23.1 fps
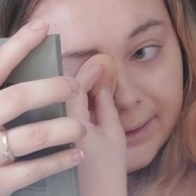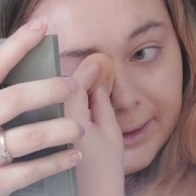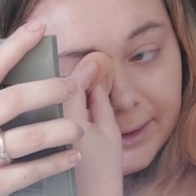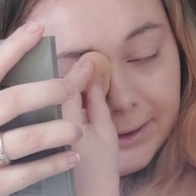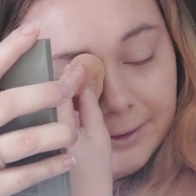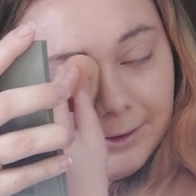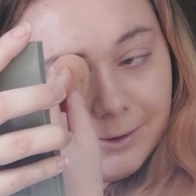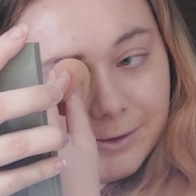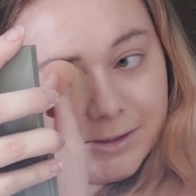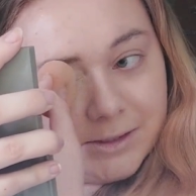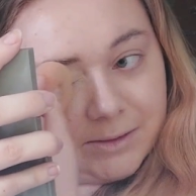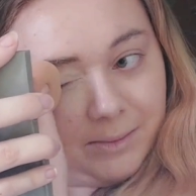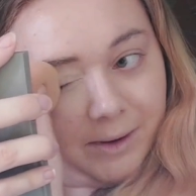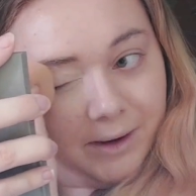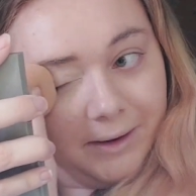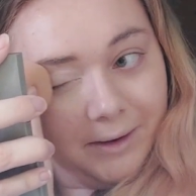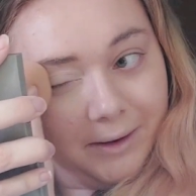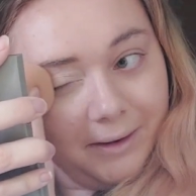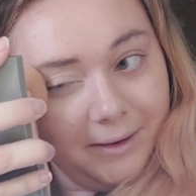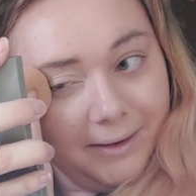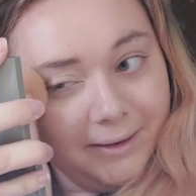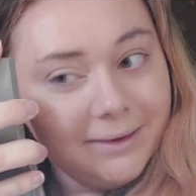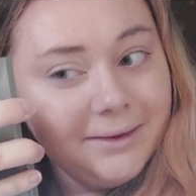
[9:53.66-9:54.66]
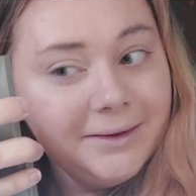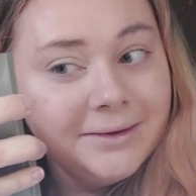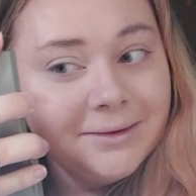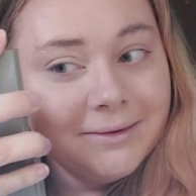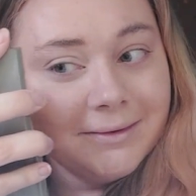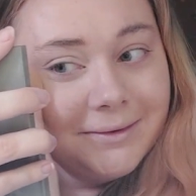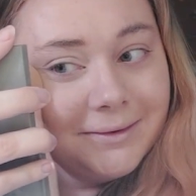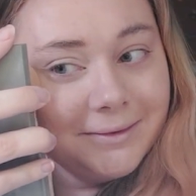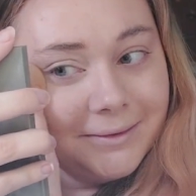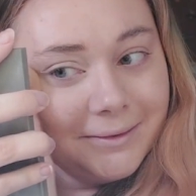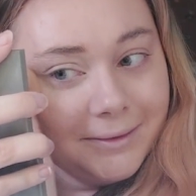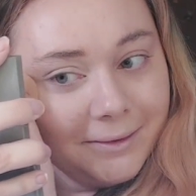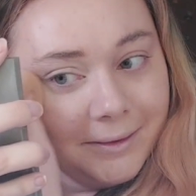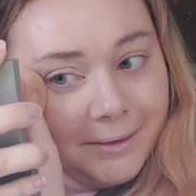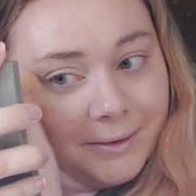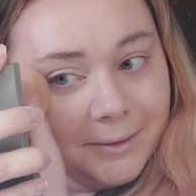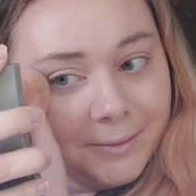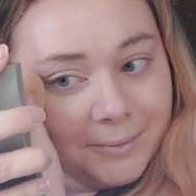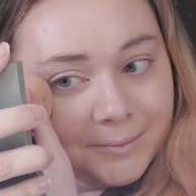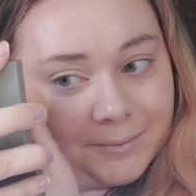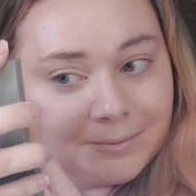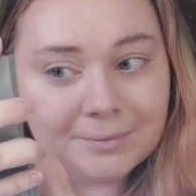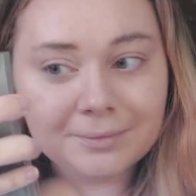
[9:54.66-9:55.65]
that close to my eye.
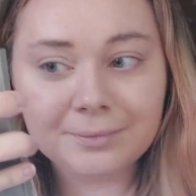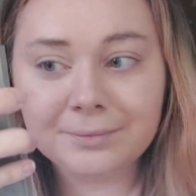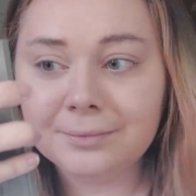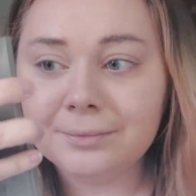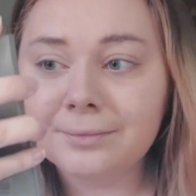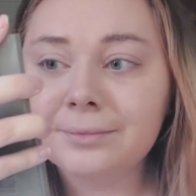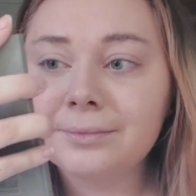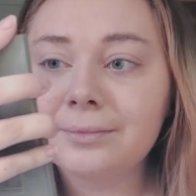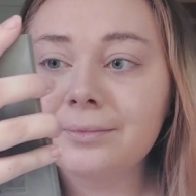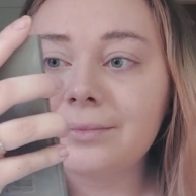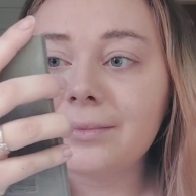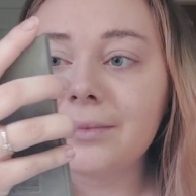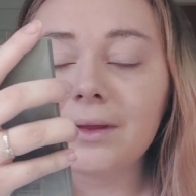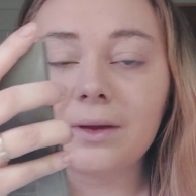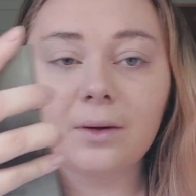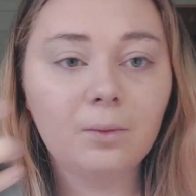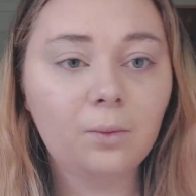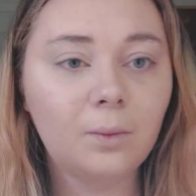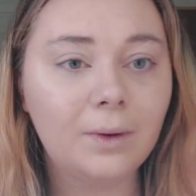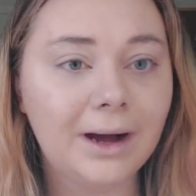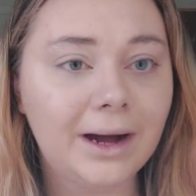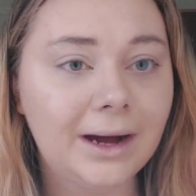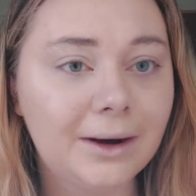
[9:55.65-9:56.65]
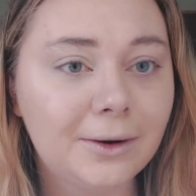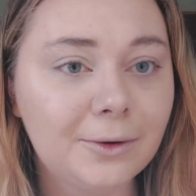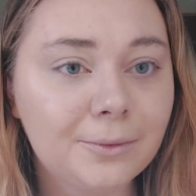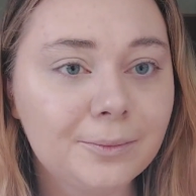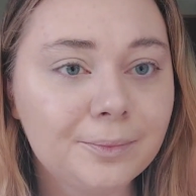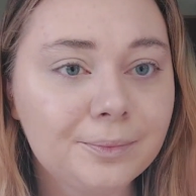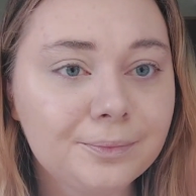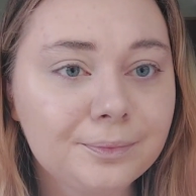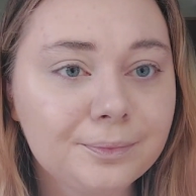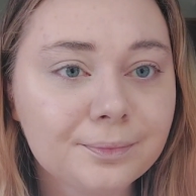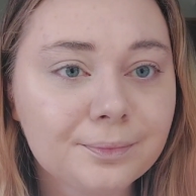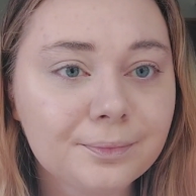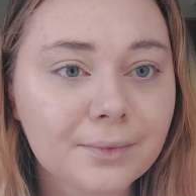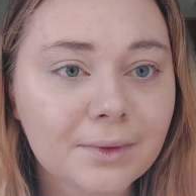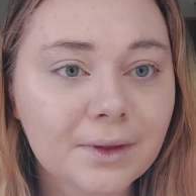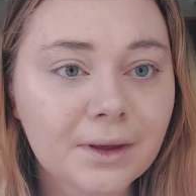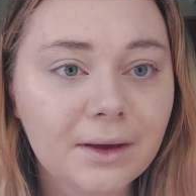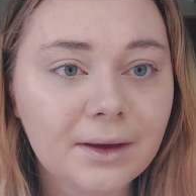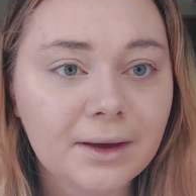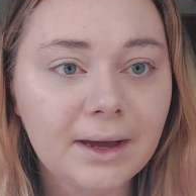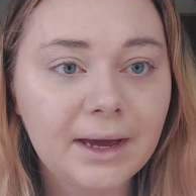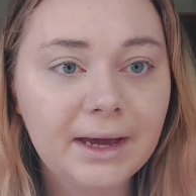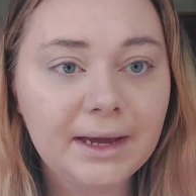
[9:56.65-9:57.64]
Wow.
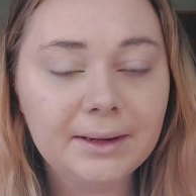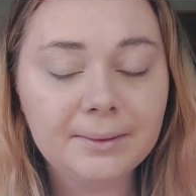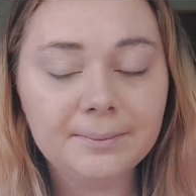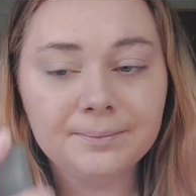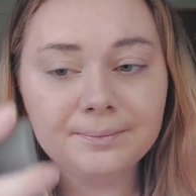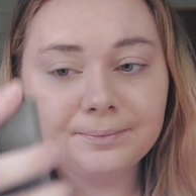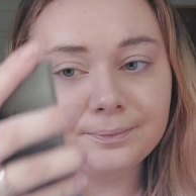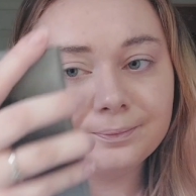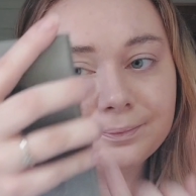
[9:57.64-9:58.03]
Okay.